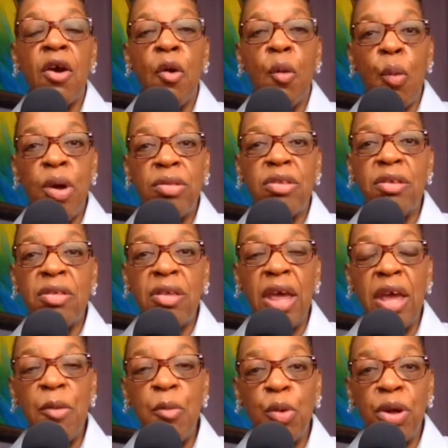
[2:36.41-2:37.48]
what the
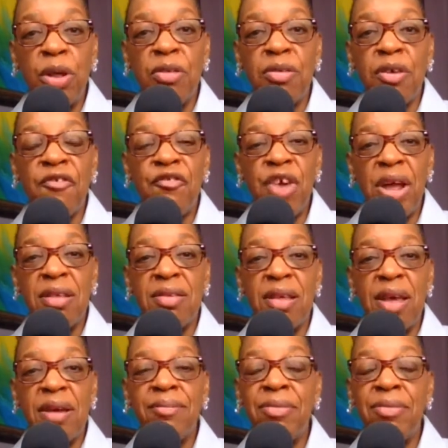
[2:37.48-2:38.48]
team was facing,